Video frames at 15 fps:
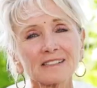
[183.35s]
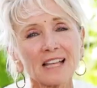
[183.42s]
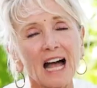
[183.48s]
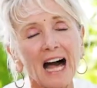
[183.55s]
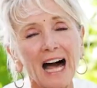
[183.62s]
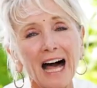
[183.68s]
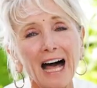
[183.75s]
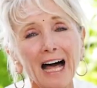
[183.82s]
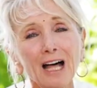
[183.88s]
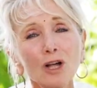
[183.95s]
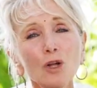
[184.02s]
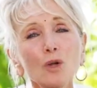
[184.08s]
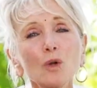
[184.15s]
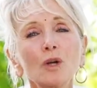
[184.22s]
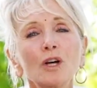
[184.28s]

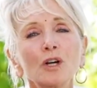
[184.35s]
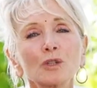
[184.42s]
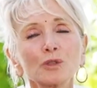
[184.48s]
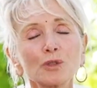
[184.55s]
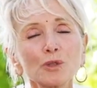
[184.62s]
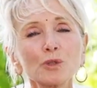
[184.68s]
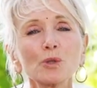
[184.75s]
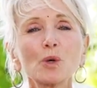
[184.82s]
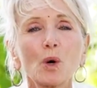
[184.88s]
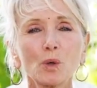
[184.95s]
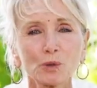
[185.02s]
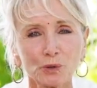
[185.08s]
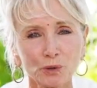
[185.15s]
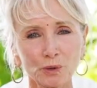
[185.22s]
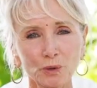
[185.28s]
how do you
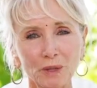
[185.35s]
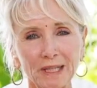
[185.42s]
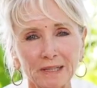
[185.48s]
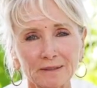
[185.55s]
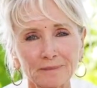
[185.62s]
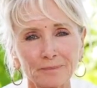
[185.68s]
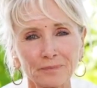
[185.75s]
go through it?